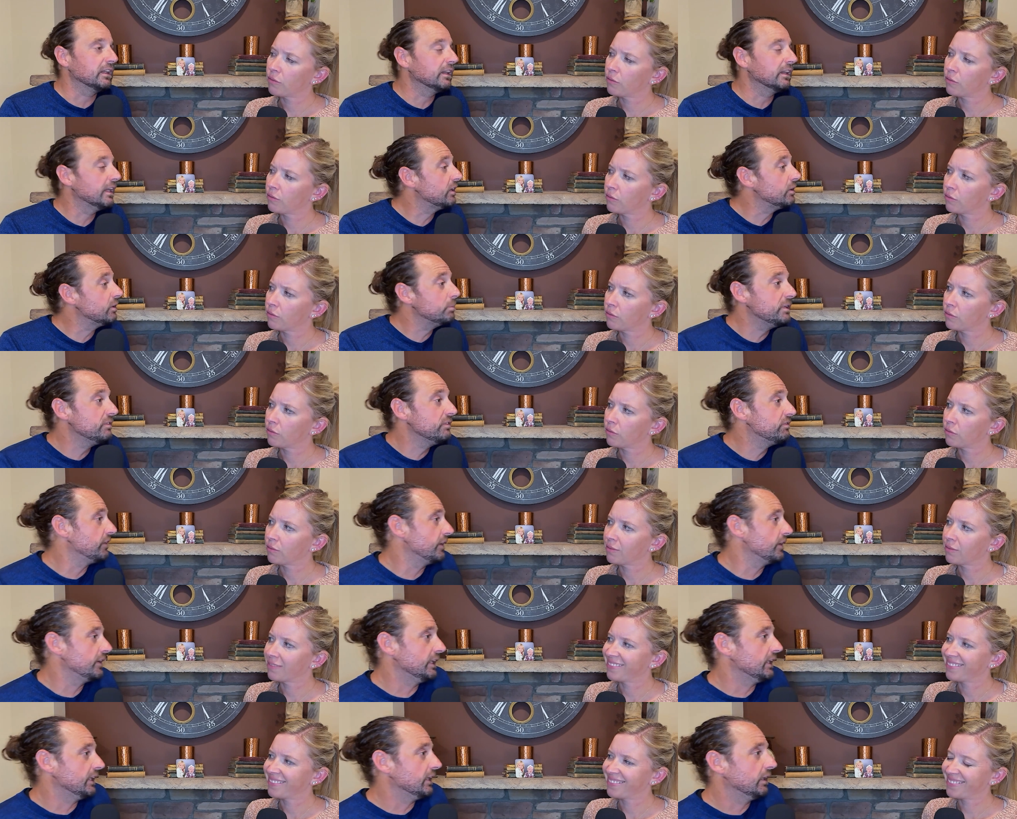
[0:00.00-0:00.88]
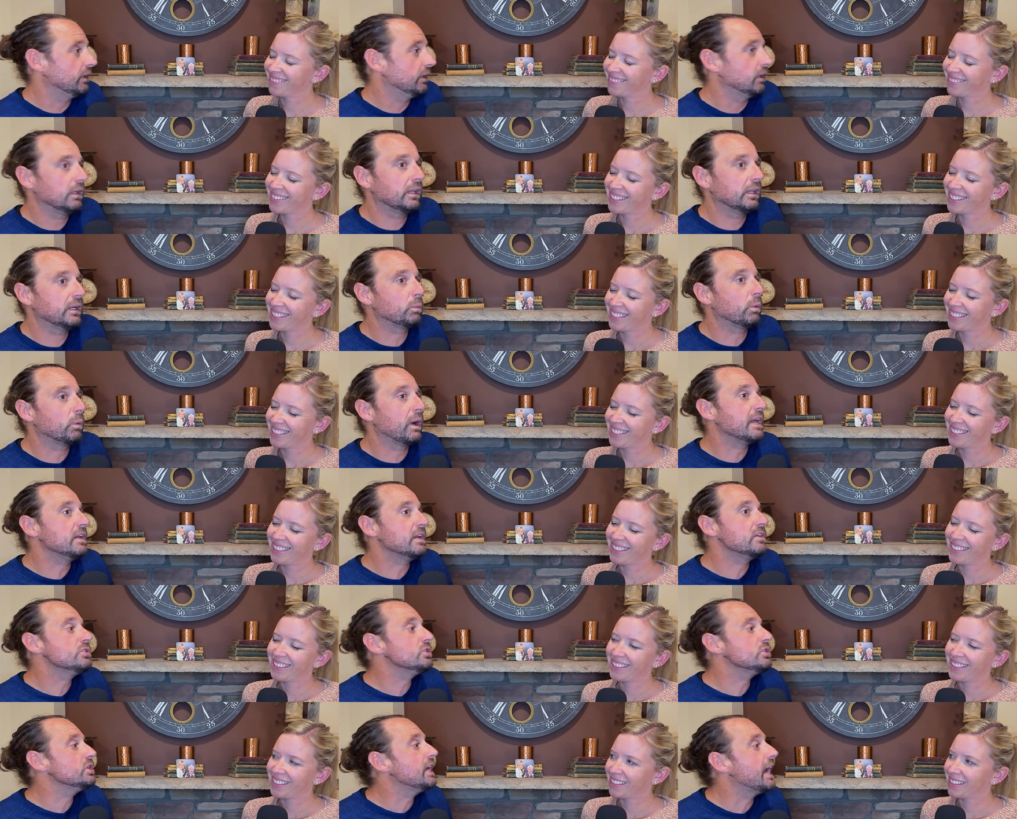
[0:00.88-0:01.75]
Speaker 1: Let her be funny. Like why
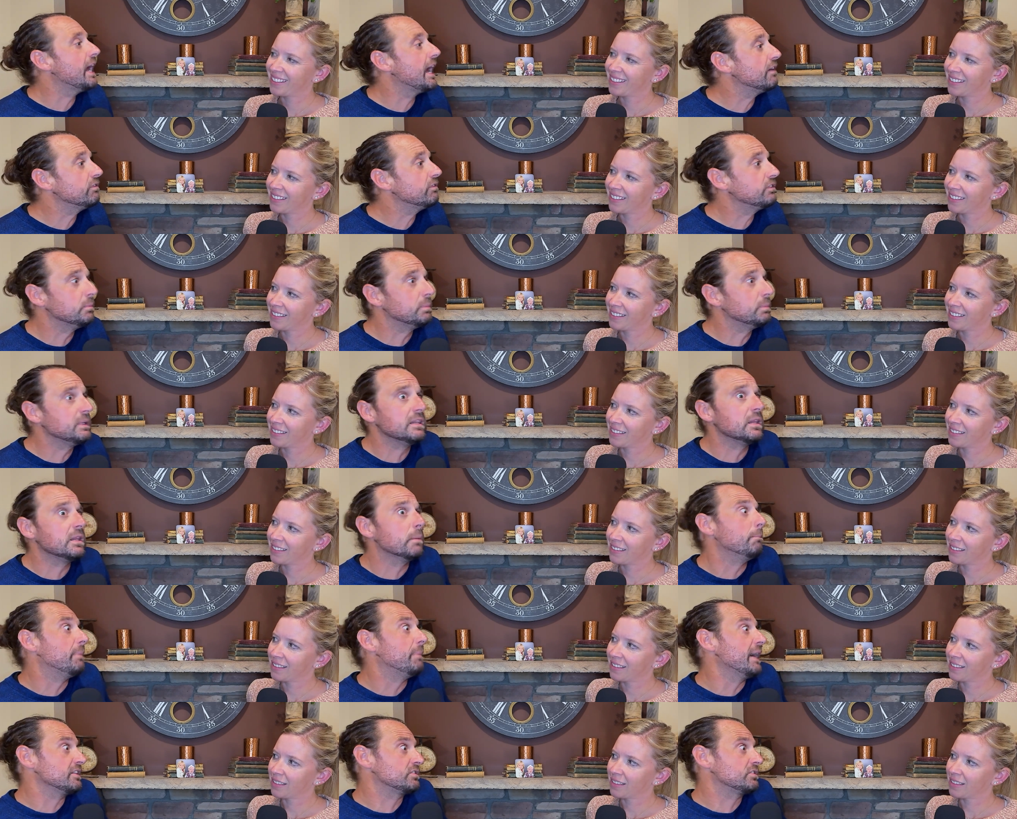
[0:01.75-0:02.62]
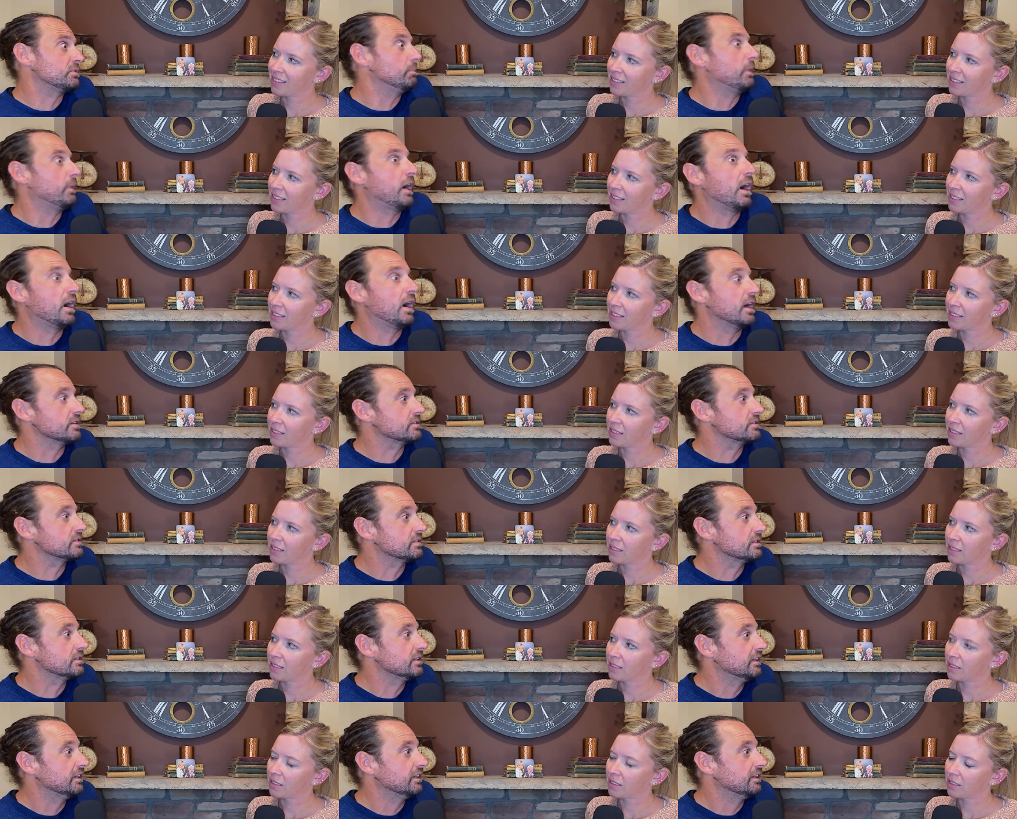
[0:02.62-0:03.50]
does she have to be the best
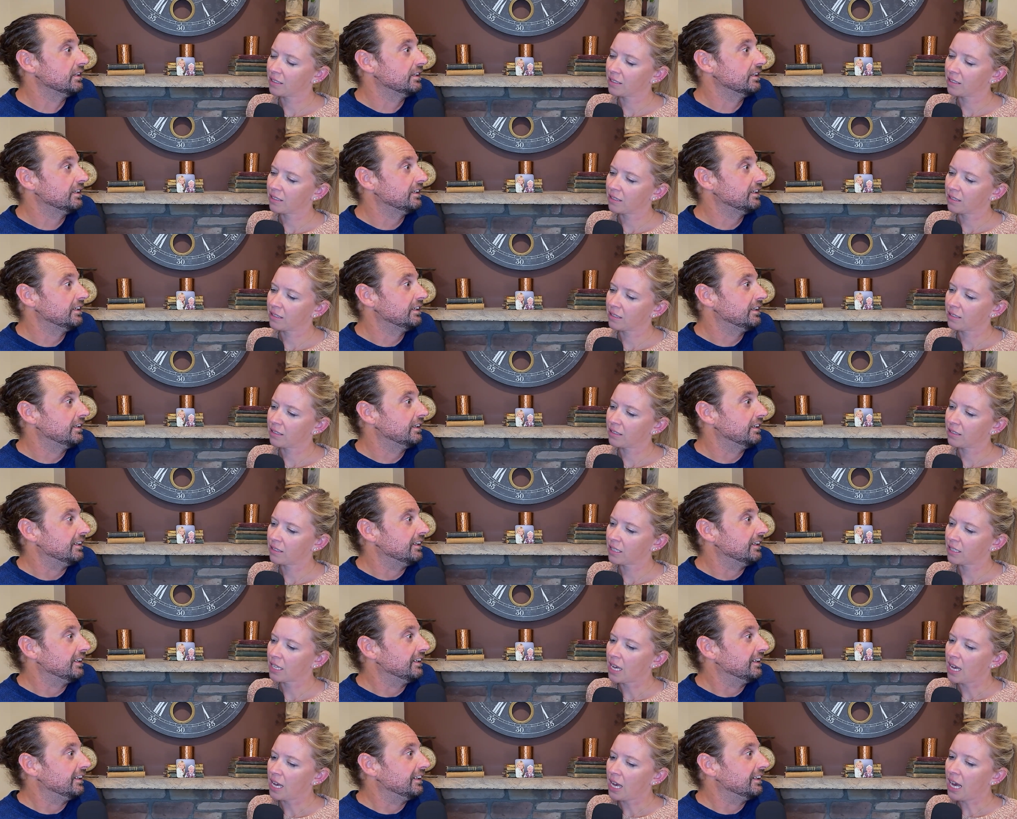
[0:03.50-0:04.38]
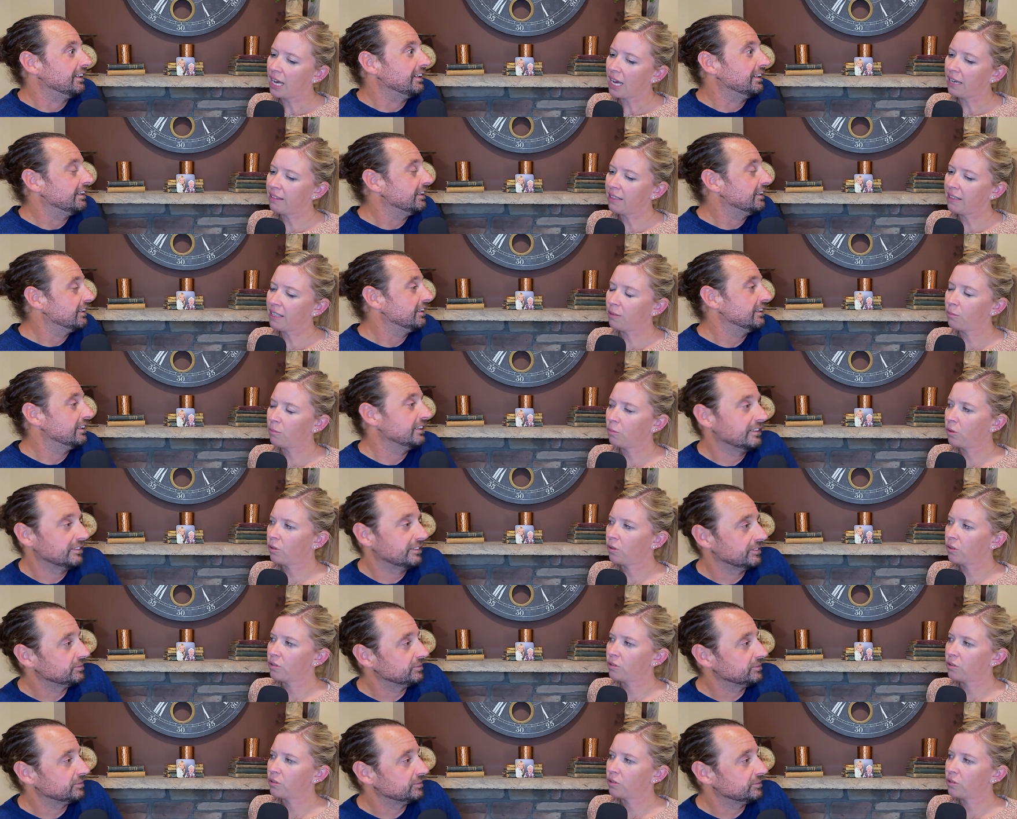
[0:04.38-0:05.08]
boss?
Speaker 2: I think more